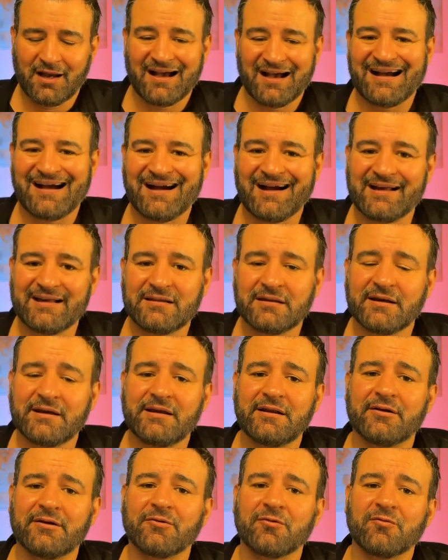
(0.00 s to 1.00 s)

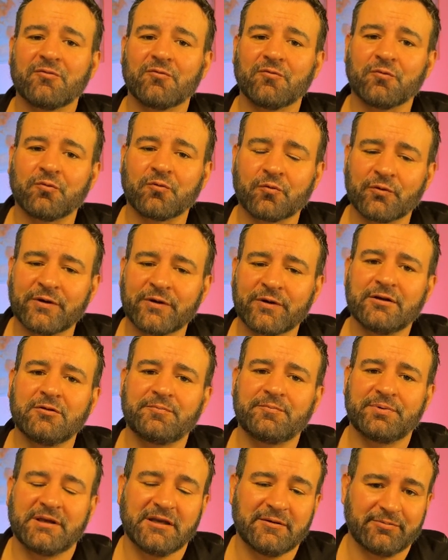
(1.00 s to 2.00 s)
Highlight real
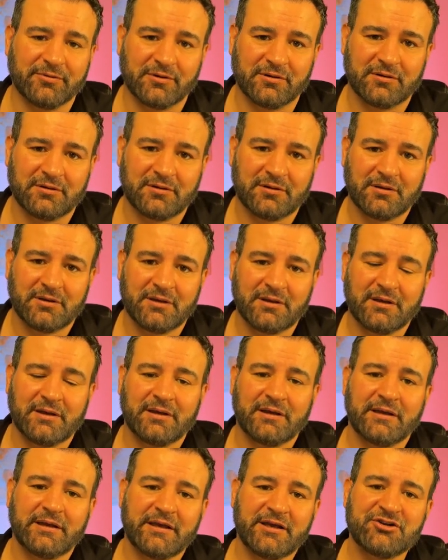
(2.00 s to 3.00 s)
people
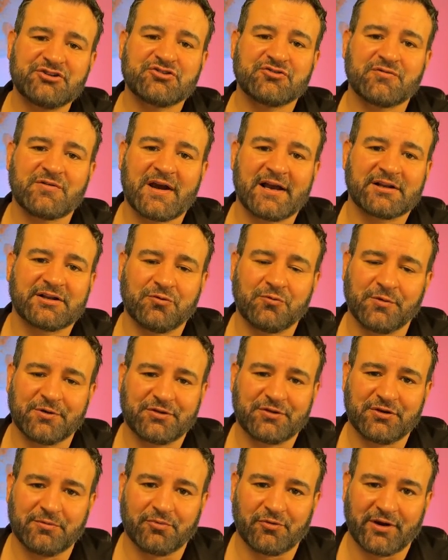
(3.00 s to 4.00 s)
interacting with
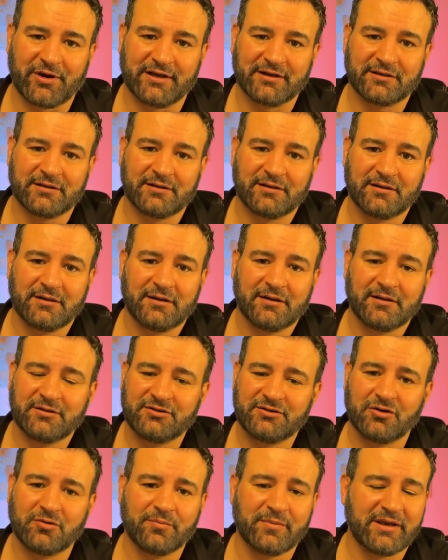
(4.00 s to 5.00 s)
your brand.
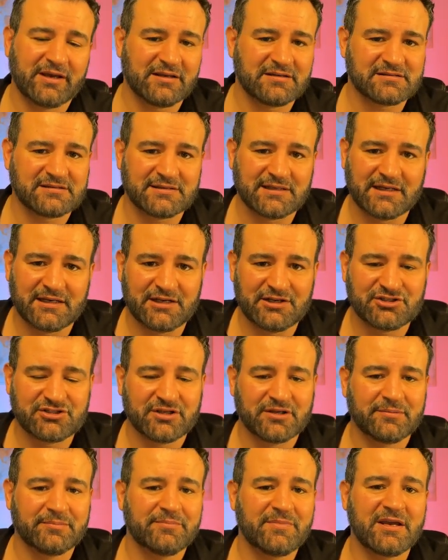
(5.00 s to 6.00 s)
Don't make it staged.
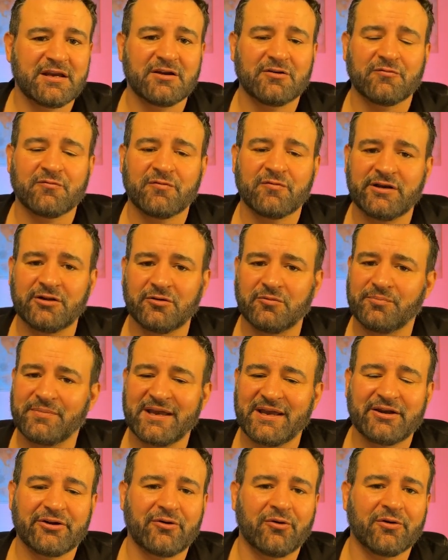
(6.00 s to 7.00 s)
Make it real.
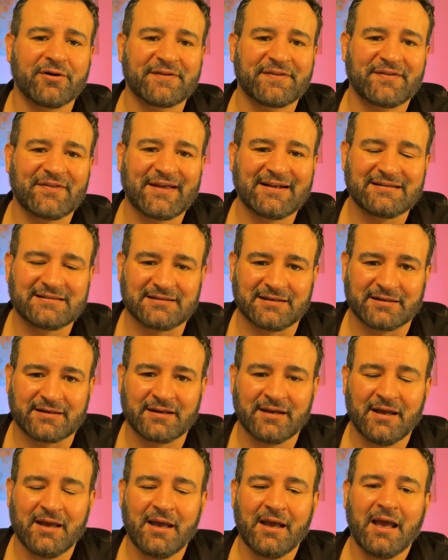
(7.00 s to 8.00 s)
Make it authentic.
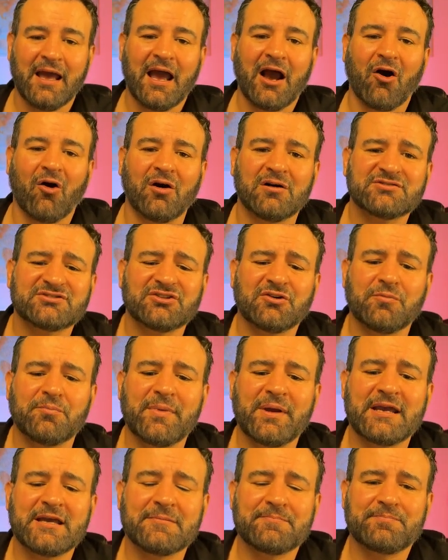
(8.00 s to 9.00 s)
Also,
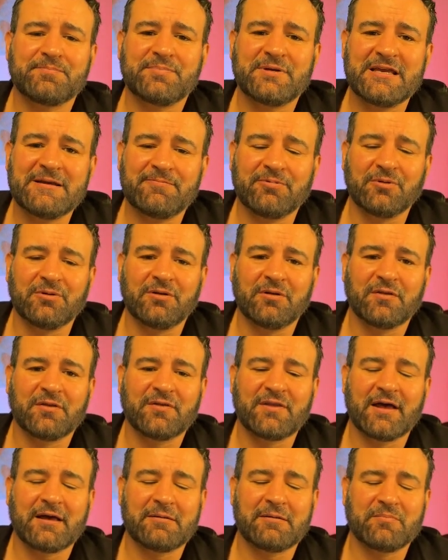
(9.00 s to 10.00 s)

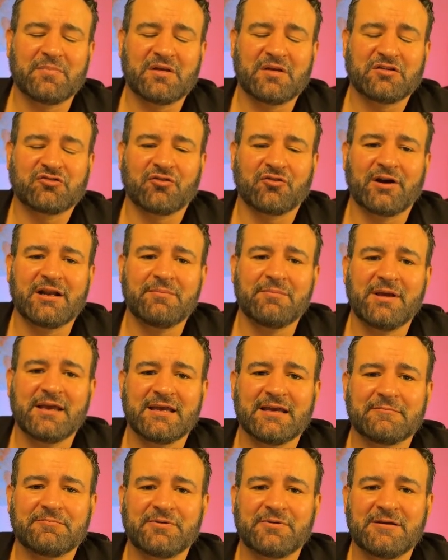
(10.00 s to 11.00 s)
try to make
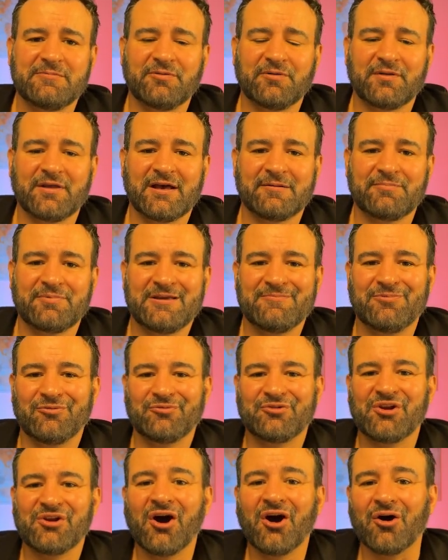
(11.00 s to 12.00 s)
it people that people
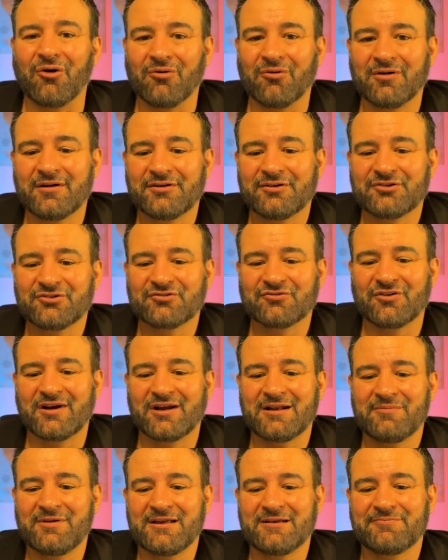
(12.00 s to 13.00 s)
know. Try
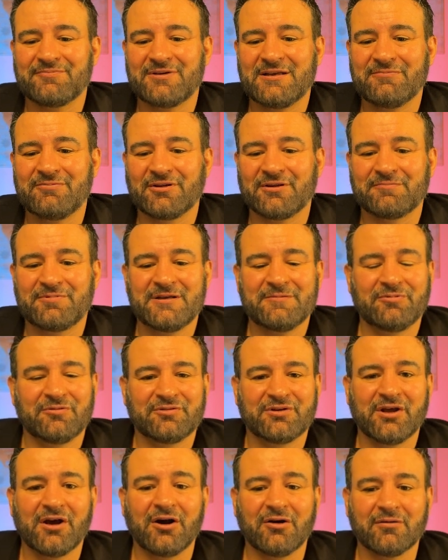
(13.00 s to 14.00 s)
to make it people that people
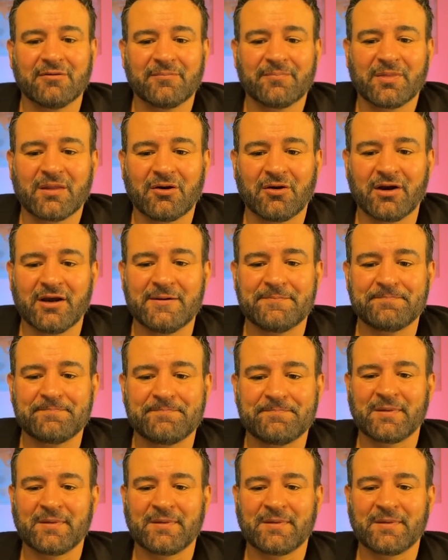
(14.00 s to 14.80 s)
know, all right?